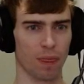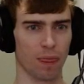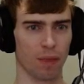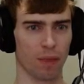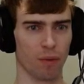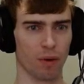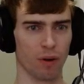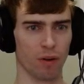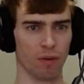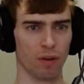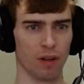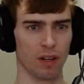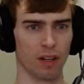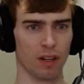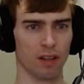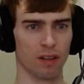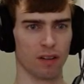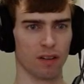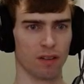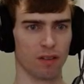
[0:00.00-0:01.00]
We don't need
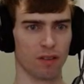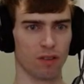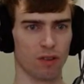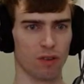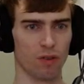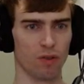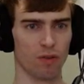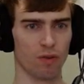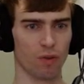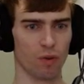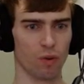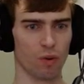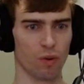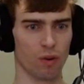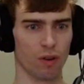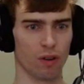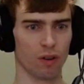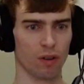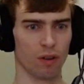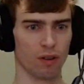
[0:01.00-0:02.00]
it. 2,
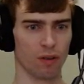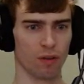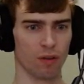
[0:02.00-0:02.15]
4.